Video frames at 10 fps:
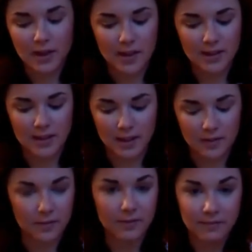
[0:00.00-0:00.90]
instead of
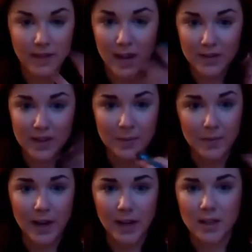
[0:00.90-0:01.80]
having them
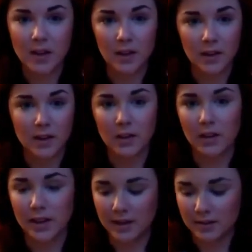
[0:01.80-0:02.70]
fight each other and
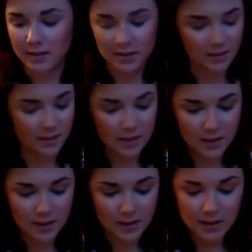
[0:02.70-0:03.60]
looking
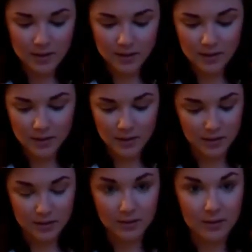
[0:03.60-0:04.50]
just
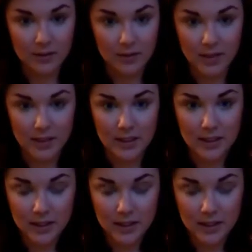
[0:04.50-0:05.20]
crazy.